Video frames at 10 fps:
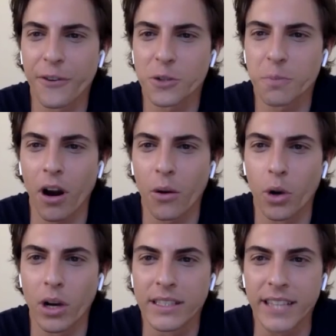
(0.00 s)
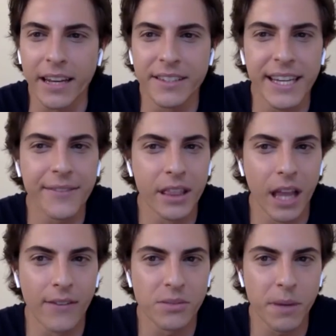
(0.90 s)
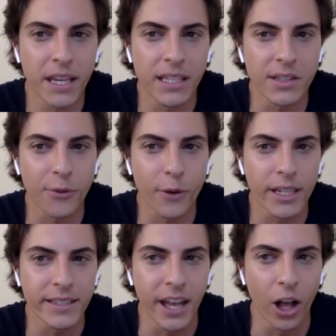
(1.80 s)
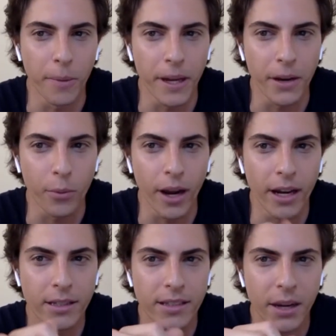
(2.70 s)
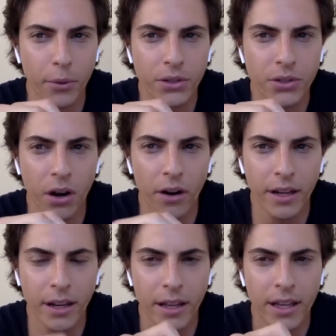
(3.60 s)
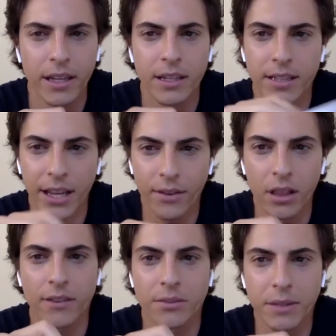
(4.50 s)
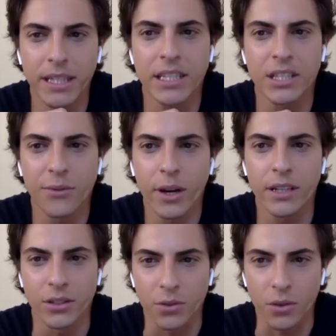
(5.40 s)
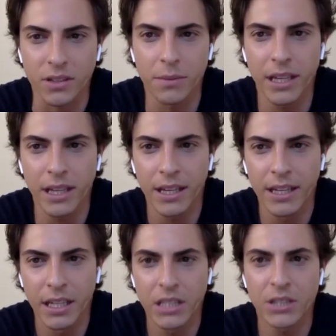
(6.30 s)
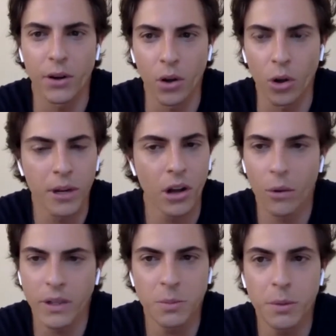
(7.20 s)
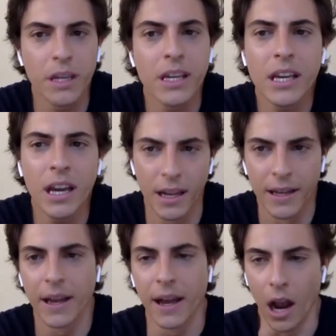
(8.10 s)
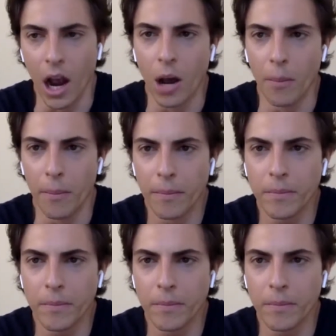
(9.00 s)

first part was, and David loves me, he's afraid to tell me, right? Yeah. Is that where you started? And David loves me, he's afraid to trust me. He's afraid to only always be. I